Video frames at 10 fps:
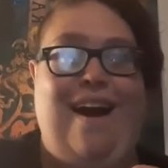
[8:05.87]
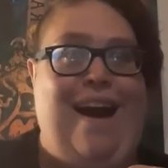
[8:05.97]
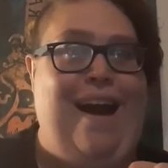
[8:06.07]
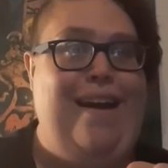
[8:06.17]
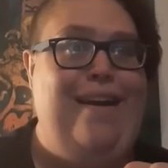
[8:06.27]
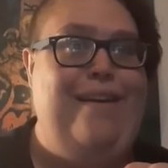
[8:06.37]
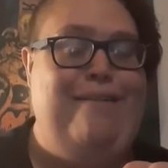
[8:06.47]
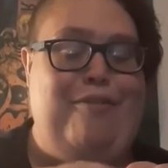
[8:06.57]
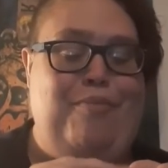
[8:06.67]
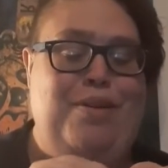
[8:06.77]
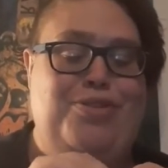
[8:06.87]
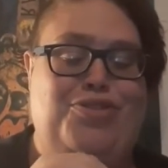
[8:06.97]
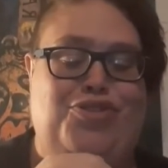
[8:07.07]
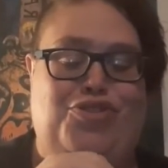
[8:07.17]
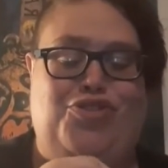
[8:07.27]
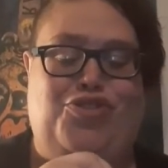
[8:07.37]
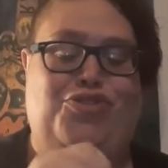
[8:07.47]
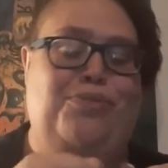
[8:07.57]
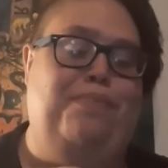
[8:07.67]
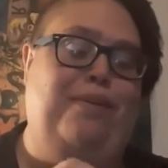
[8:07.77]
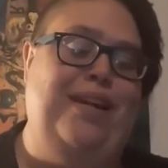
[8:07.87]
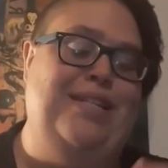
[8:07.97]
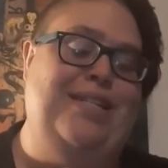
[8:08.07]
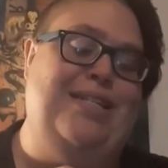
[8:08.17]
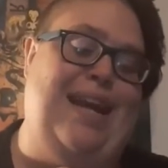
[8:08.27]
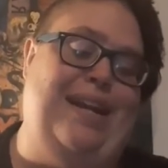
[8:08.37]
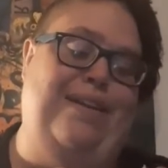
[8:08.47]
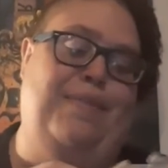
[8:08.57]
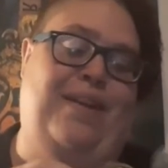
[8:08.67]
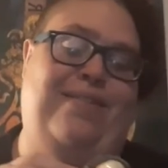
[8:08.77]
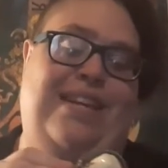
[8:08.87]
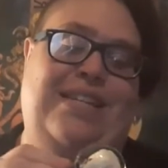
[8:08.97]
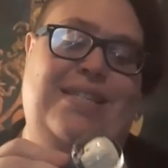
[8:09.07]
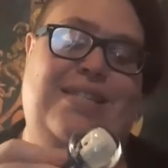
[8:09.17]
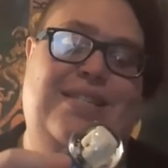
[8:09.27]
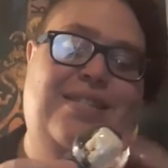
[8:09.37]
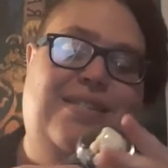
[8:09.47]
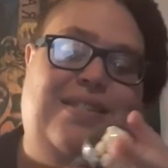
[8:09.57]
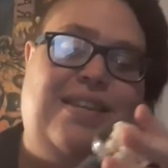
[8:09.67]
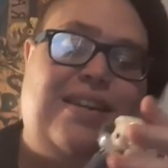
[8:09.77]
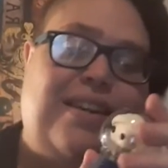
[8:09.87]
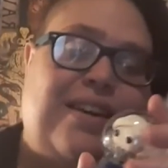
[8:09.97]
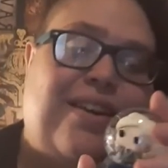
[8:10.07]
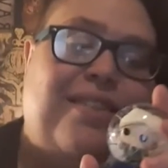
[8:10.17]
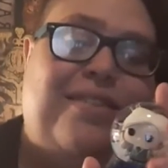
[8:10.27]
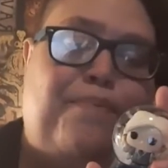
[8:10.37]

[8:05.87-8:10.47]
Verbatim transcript: I am super excited about this. The